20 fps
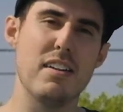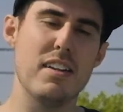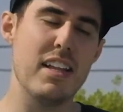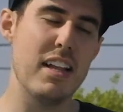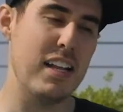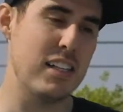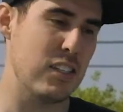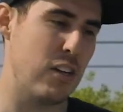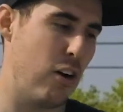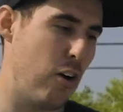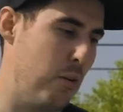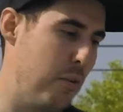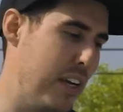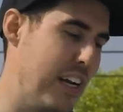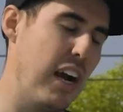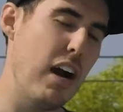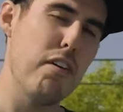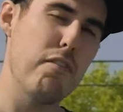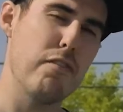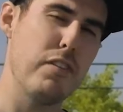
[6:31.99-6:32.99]
That's all we
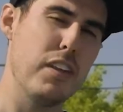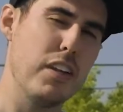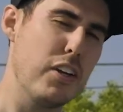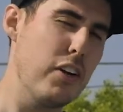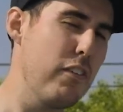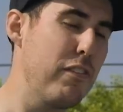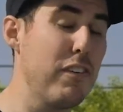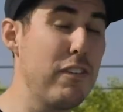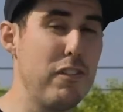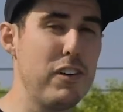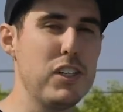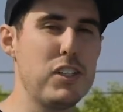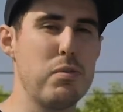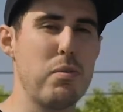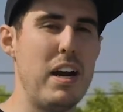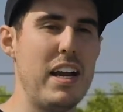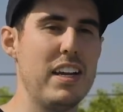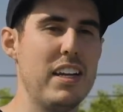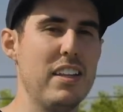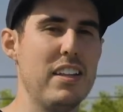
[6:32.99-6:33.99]
got for the goofy versus
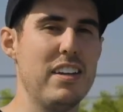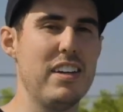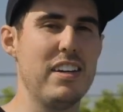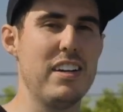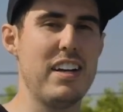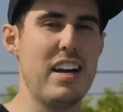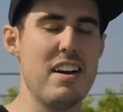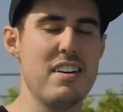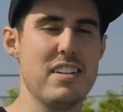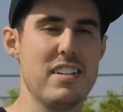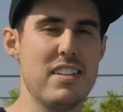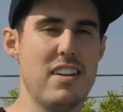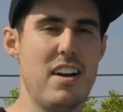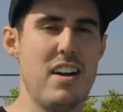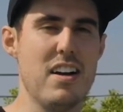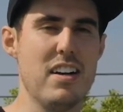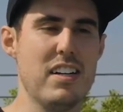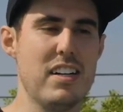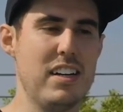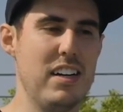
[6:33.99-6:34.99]
regular kind of
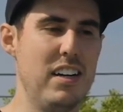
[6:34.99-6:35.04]
talk.